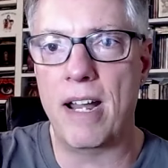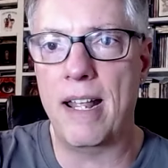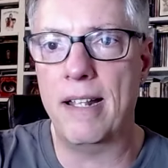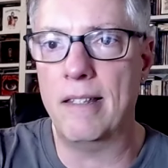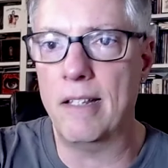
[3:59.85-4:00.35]

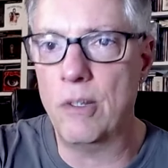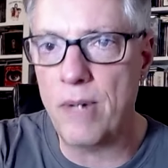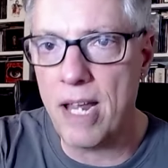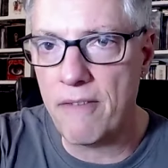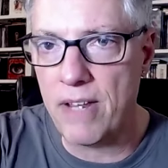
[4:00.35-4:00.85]
And uh, do
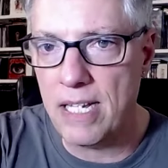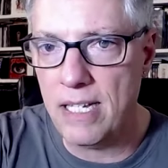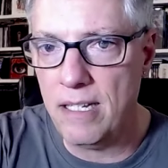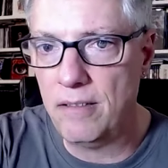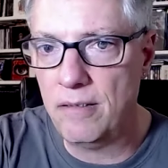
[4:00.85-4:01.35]
we have
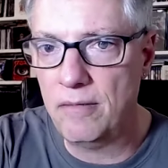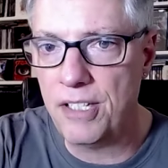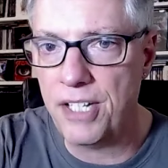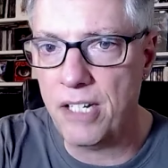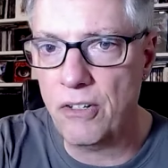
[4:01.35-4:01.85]
any
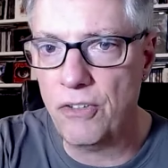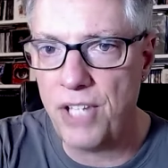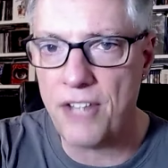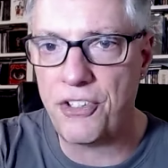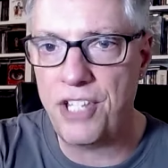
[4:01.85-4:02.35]
singles?
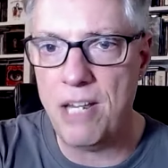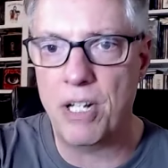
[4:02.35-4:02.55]
Yes, Demon